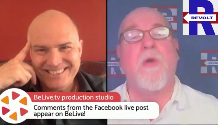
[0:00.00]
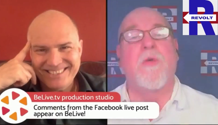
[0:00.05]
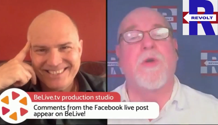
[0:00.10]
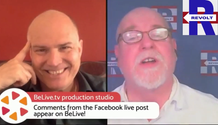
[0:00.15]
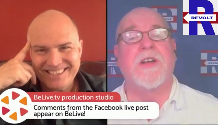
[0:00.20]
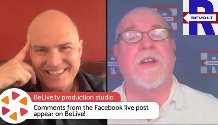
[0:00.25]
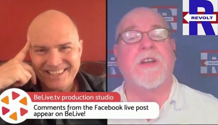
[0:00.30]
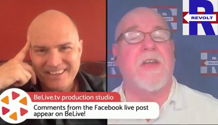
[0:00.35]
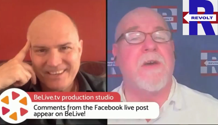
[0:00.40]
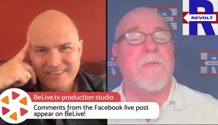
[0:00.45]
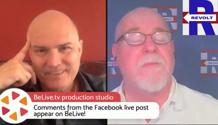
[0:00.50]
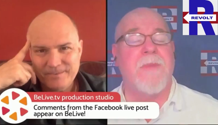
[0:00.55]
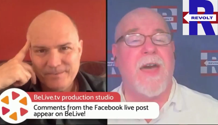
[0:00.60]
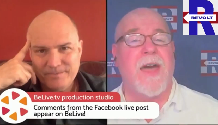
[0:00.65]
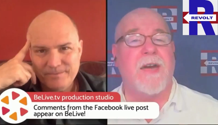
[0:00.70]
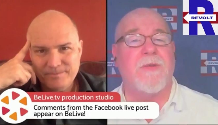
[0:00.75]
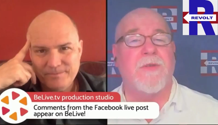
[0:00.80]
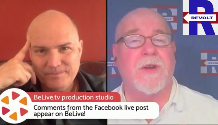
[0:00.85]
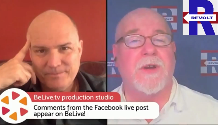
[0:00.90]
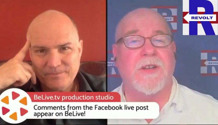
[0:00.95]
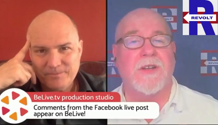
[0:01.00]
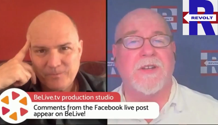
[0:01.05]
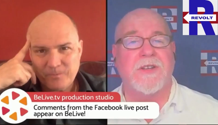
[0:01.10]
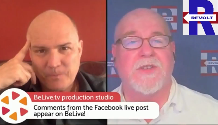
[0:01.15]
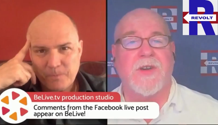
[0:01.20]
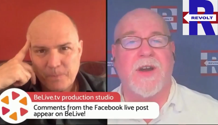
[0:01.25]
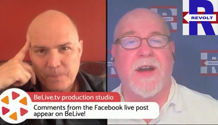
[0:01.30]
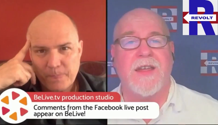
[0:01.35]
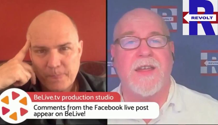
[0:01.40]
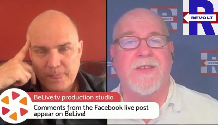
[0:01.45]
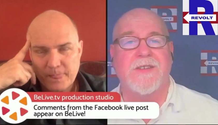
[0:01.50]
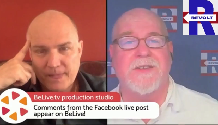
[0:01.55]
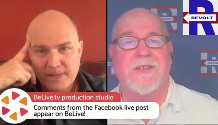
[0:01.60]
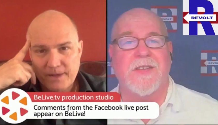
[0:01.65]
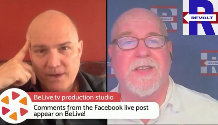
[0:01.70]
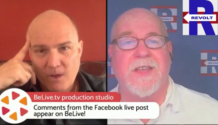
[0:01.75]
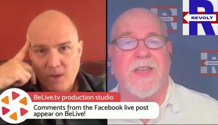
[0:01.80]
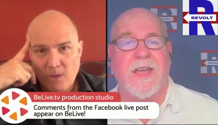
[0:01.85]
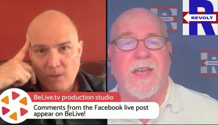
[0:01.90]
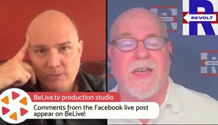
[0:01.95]
Speaker 1: we're going to come back. We're going to try this
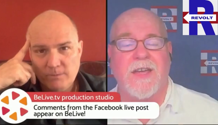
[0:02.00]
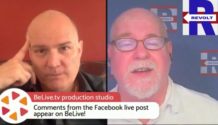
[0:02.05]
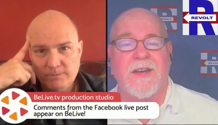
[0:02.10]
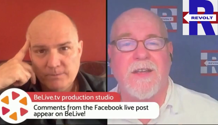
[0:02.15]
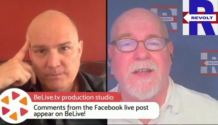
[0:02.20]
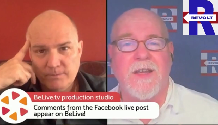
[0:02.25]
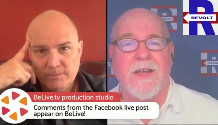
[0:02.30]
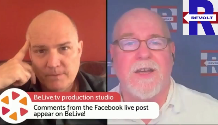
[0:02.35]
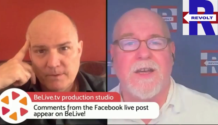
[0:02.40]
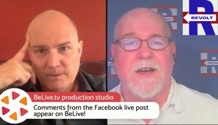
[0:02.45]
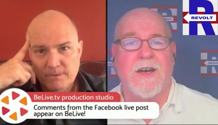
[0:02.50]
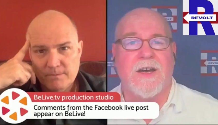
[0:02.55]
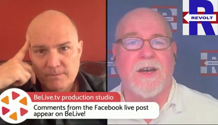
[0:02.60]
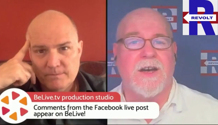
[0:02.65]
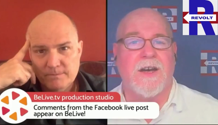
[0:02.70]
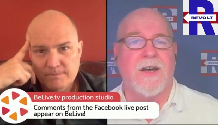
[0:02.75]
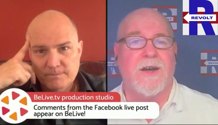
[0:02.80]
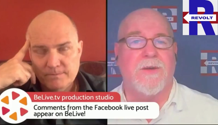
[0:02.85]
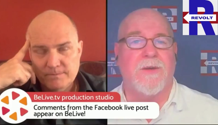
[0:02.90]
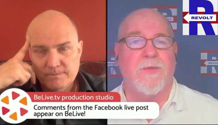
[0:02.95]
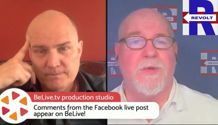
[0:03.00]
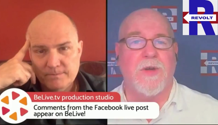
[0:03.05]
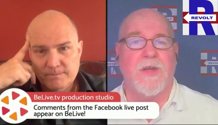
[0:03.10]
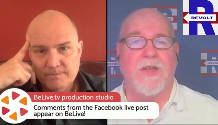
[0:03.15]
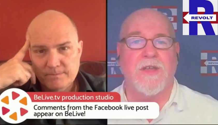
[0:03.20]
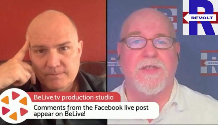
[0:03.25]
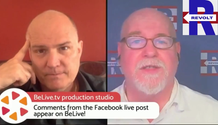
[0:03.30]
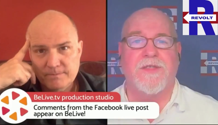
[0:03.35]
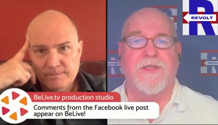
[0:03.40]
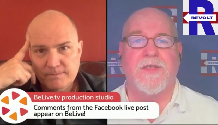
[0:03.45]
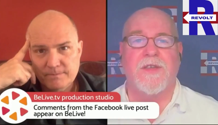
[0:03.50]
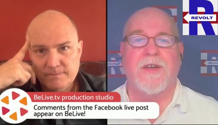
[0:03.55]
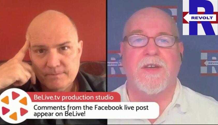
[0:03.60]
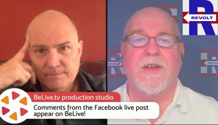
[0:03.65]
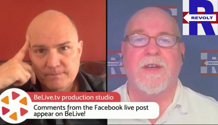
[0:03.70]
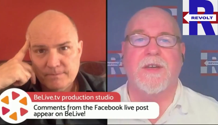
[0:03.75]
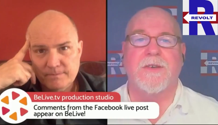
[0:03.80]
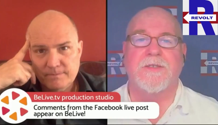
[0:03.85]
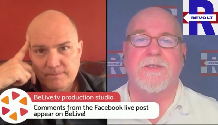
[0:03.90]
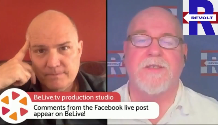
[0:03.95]
again uh, with
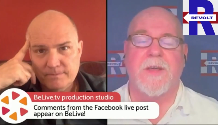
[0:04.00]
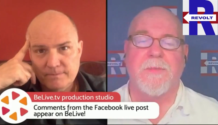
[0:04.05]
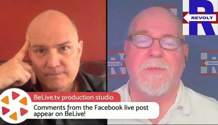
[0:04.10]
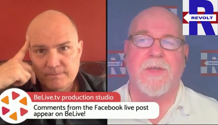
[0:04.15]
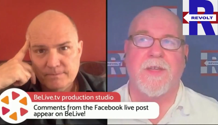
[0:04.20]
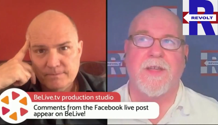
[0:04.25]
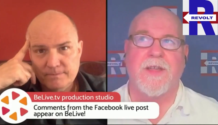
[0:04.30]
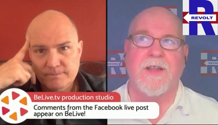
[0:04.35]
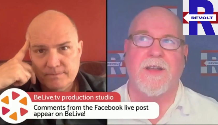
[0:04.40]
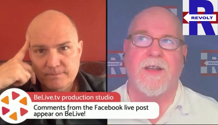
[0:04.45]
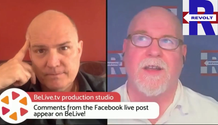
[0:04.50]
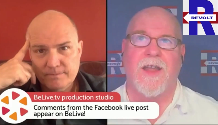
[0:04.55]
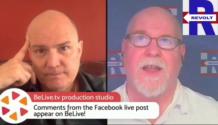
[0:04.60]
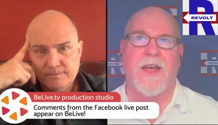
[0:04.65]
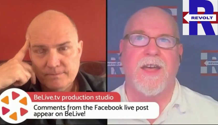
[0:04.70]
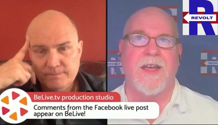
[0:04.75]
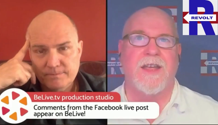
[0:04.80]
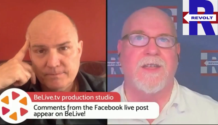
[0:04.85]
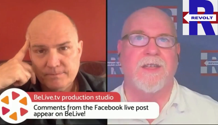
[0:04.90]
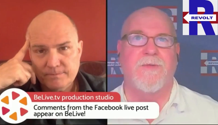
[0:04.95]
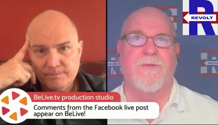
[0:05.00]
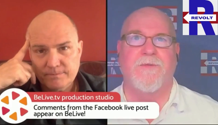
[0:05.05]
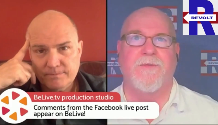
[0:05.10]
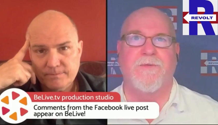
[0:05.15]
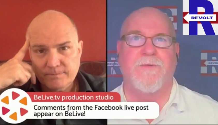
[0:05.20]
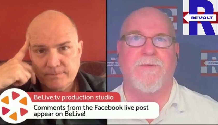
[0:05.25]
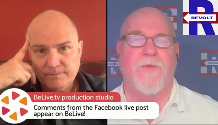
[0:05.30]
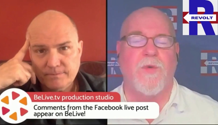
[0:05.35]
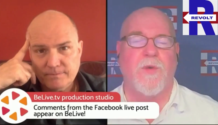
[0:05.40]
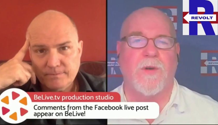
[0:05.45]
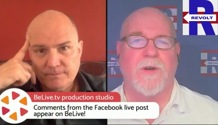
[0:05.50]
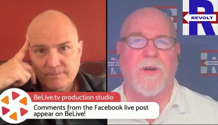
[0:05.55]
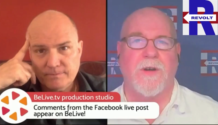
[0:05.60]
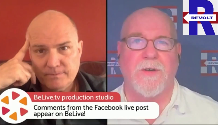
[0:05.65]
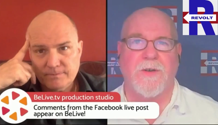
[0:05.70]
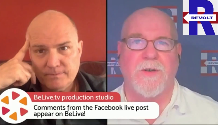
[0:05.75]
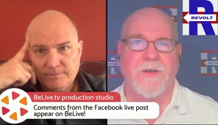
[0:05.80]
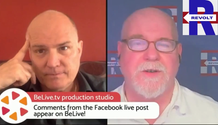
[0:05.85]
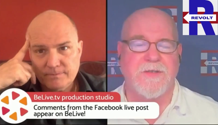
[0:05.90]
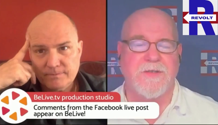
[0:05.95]
uh, something like
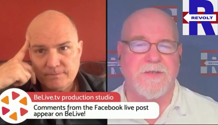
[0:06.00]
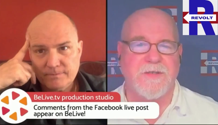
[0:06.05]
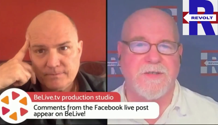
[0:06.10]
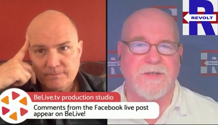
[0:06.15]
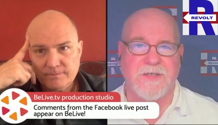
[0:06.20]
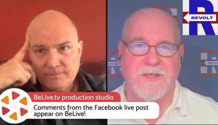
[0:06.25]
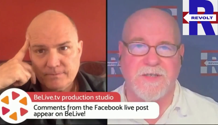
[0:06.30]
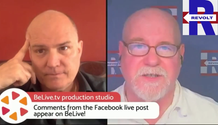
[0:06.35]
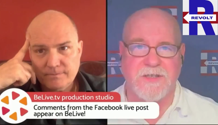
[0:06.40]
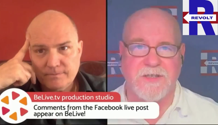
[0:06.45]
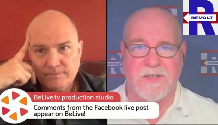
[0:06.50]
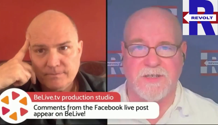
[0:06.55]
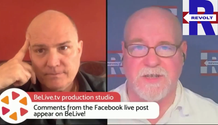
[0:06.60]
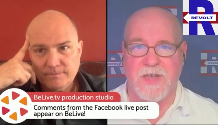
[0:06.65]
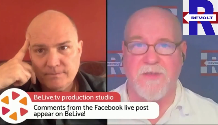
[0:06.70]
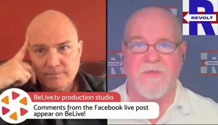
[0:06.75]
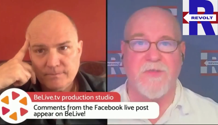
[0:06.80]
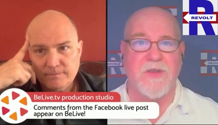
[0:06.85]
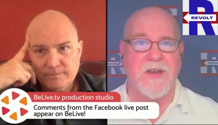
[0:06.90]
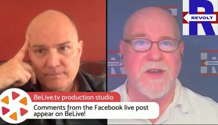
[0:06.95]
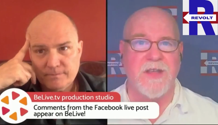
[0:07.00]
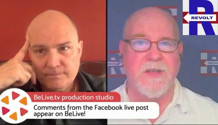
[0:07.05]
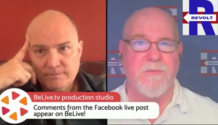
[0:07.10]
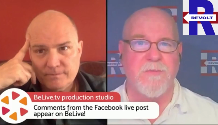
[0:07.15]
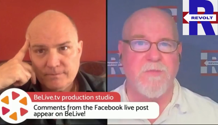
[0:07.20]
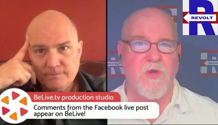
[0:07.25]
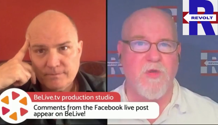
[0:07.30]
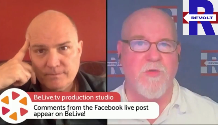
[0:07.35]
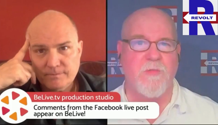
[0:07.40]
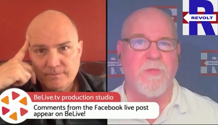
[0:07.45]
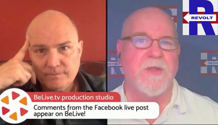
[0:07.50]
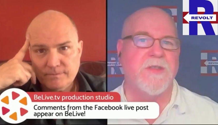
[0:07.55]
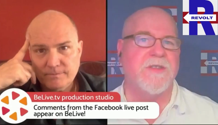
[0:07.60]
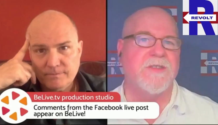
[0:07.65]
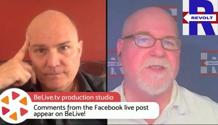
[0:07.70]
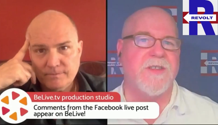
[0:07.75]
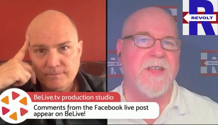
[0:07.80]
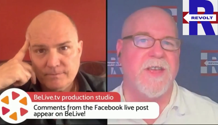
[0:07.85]
470 movements.